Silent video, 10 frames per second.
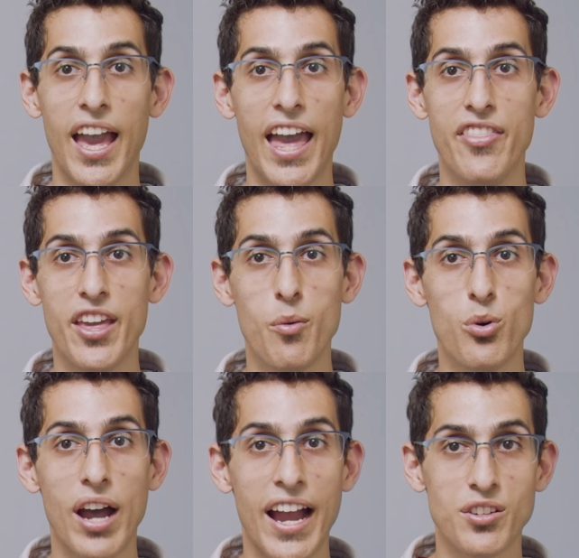and they
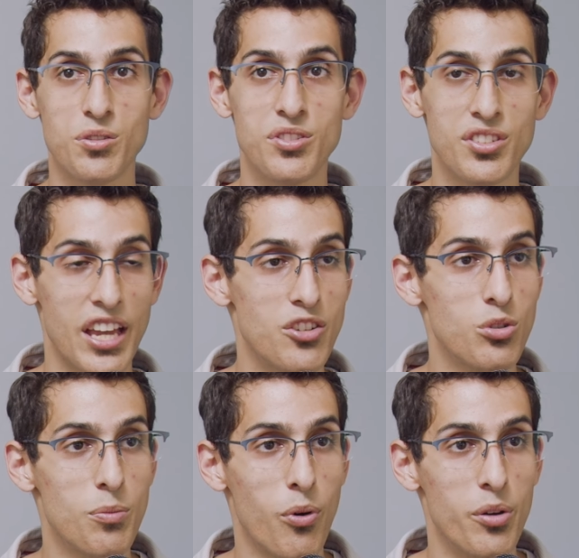will actually
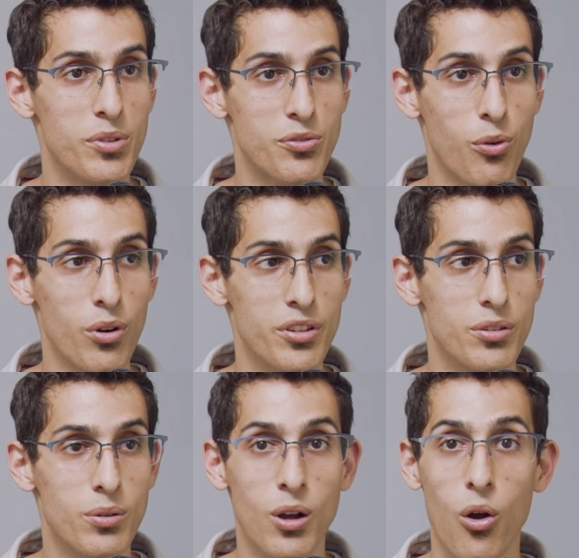schedule appointments for
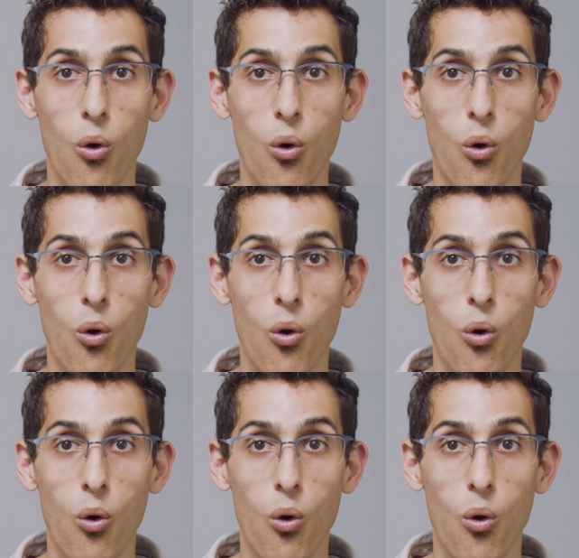you.